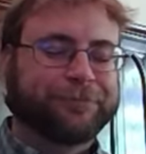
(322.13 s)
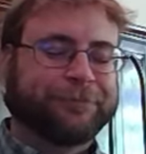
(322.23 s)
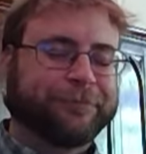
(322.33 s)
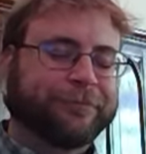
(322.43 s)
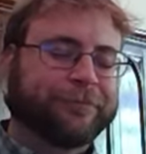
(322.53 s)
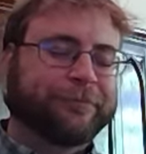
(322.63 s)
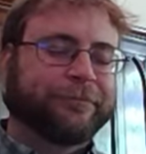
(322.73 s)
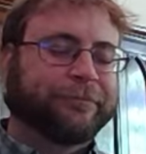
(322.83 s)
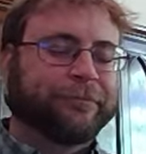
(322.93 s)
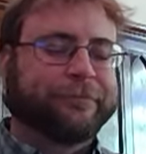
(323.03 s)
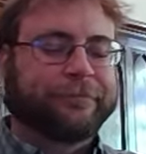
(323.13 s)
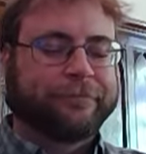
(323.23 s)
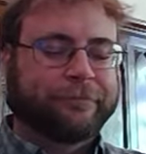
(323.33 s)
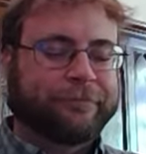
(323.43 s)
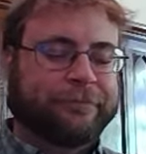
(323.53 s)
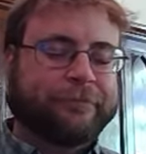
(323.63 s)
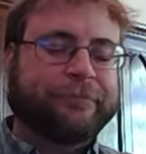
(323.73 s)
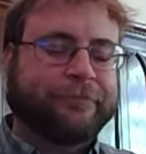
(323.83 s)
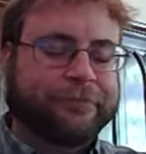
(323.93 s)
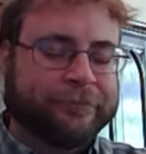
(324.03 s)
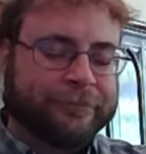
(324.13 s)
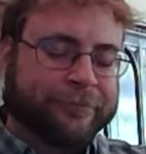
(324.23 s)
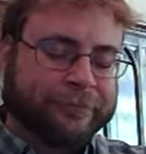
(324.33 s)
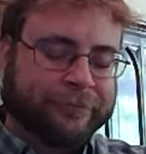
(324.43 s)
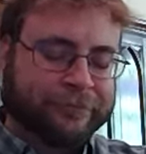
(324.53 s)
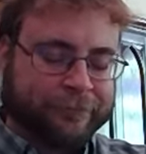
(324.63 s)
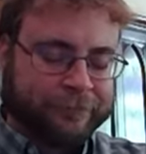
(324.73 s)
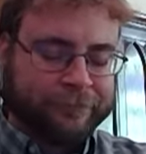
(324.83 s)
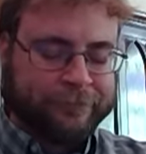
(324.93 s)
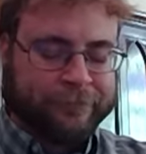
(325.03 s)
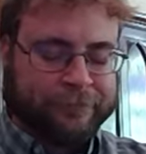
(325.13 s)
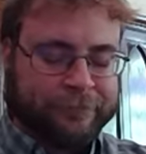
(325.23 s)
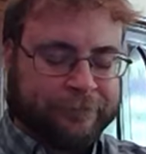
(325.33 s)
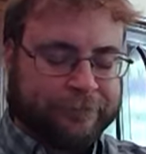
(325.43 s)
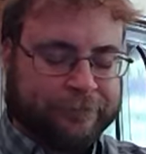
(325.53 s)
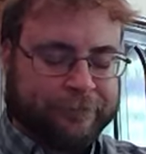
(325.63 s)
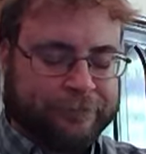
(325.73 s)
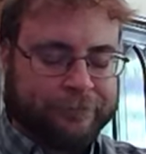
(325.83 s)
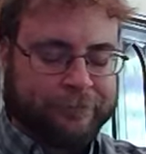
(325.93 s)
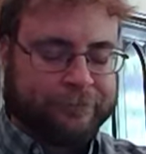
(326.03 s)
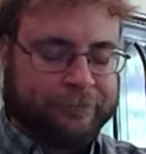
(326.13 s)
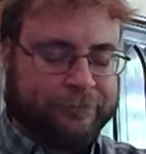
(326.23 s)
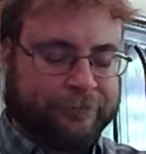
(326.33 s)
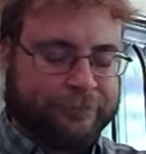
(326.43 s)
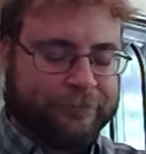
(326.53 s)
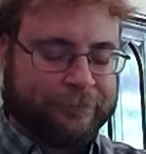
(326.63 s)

Nothing is said.